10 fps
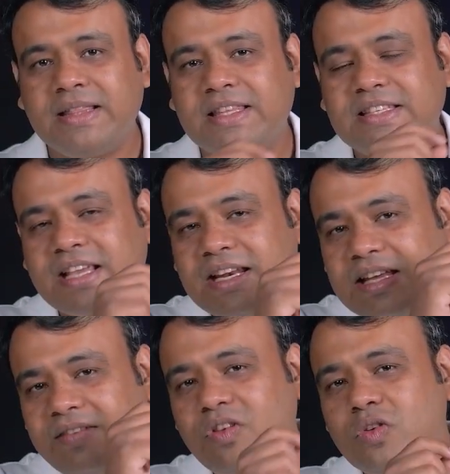This can
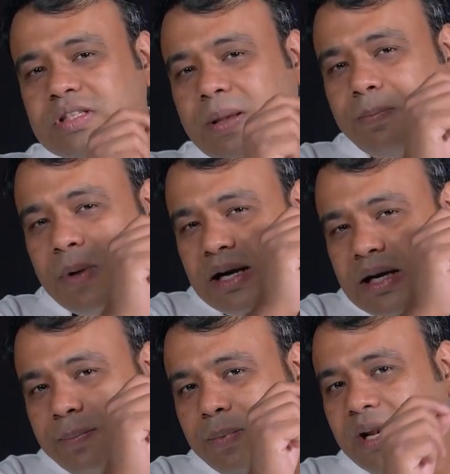give you some
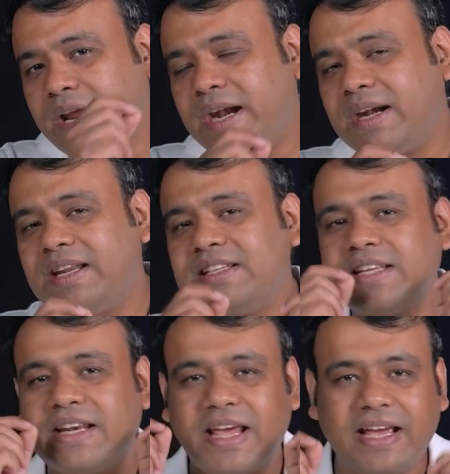multiple entries
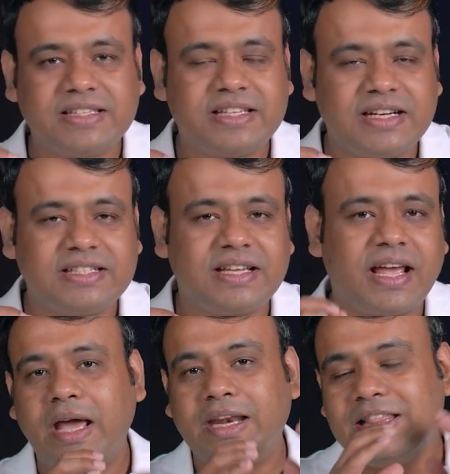and exits,
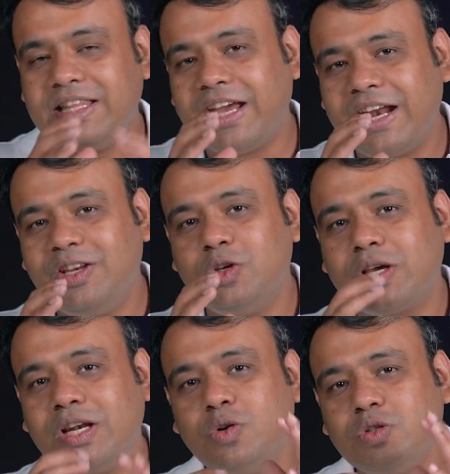and in the end you
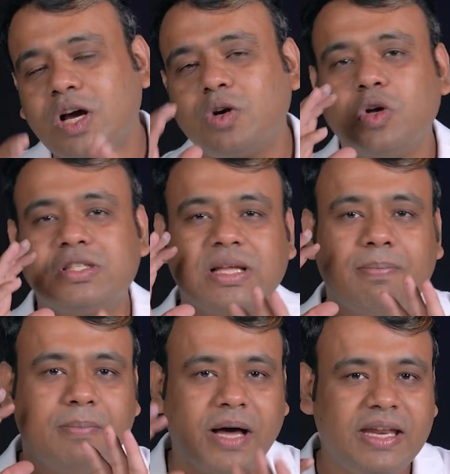can lose out on
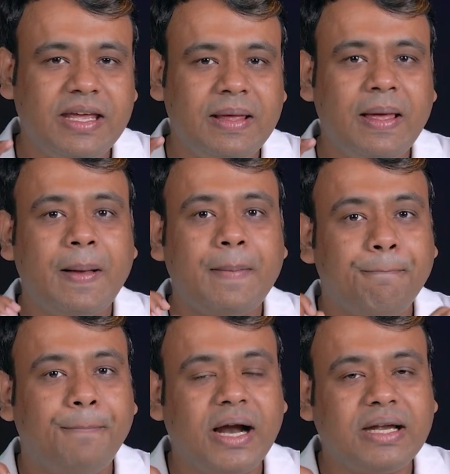some money,
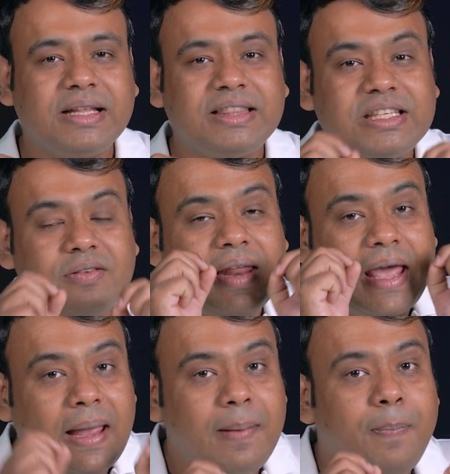but this will
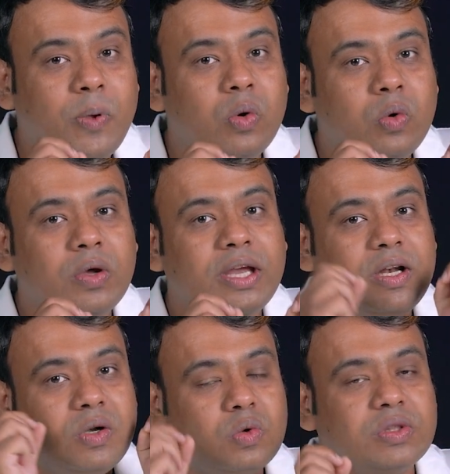help you
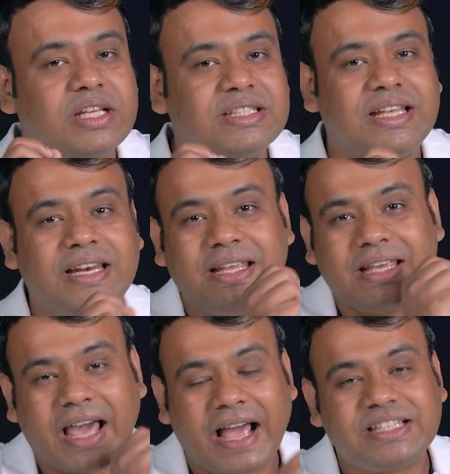in two things: in
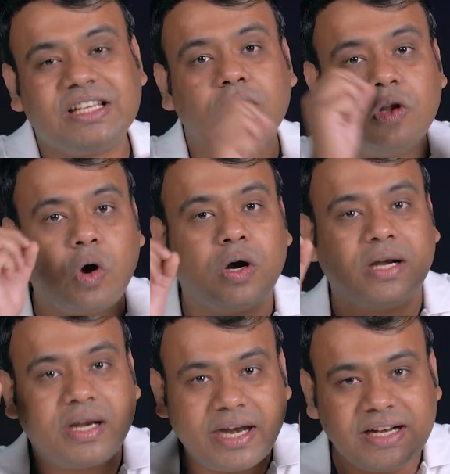catching
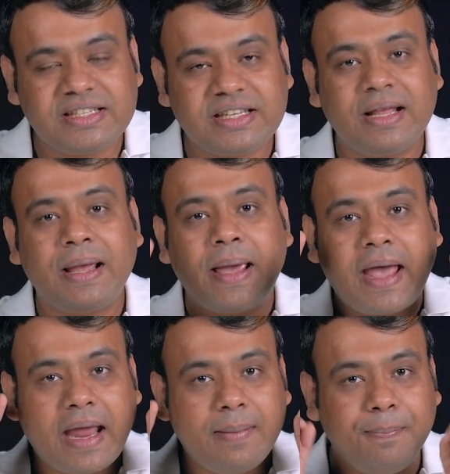long trends,
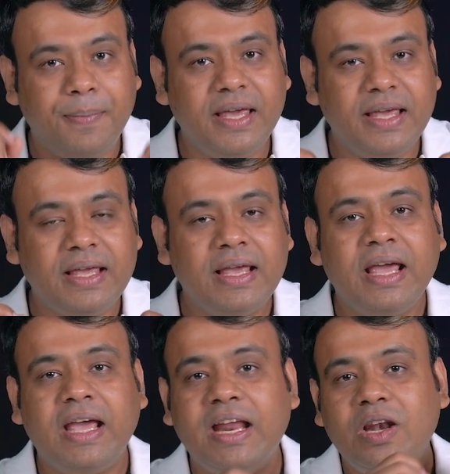and B,
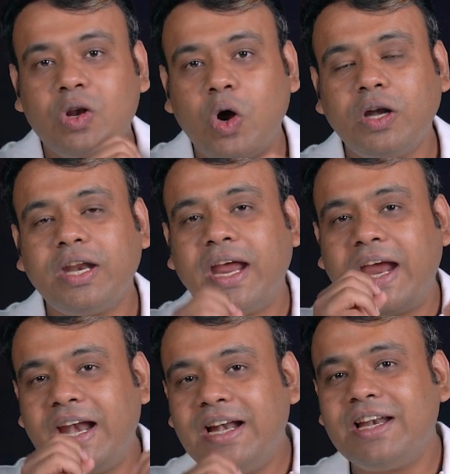in not
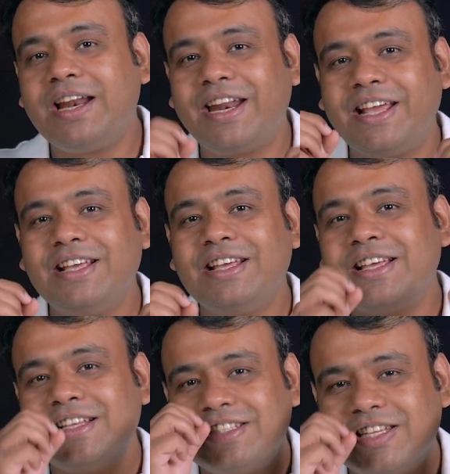entering
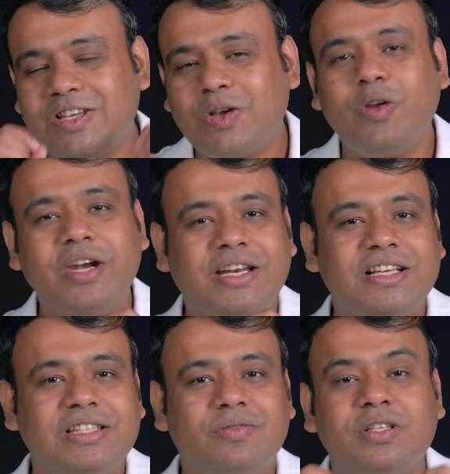
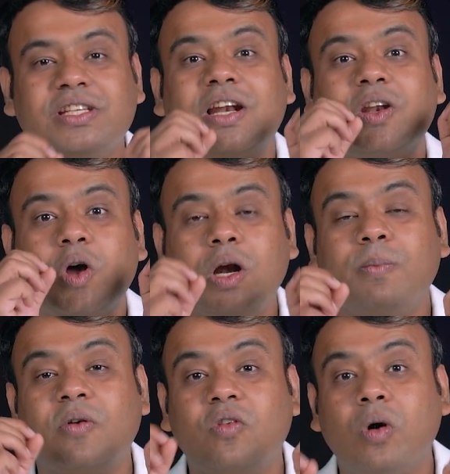securities which are
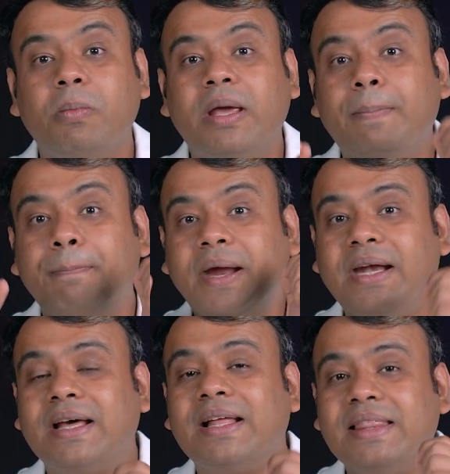not performing
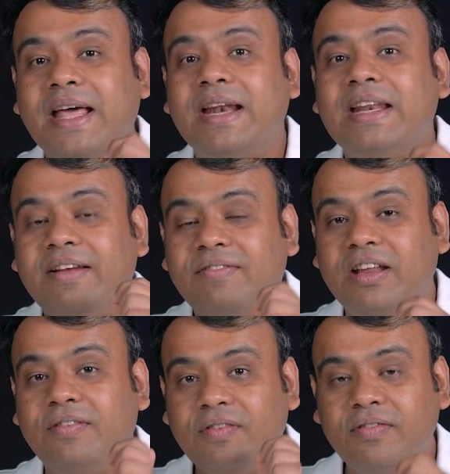better than
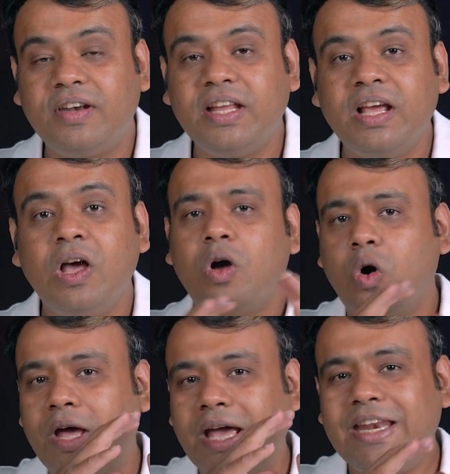Nifty fifty
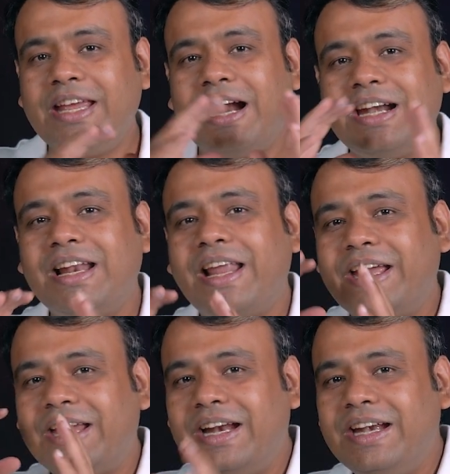or any
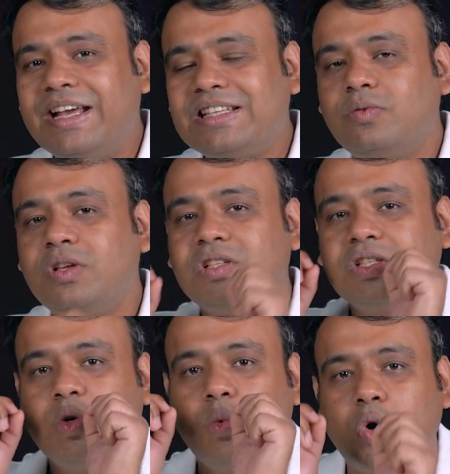underlying index
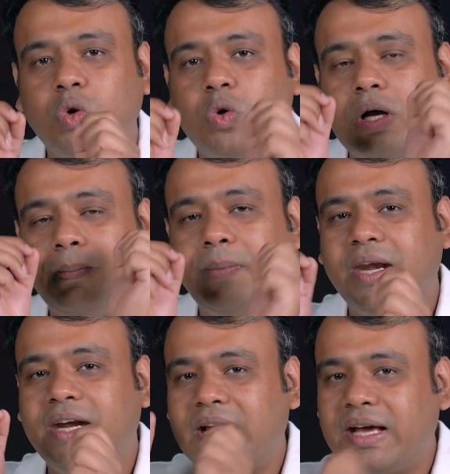which you want to compare it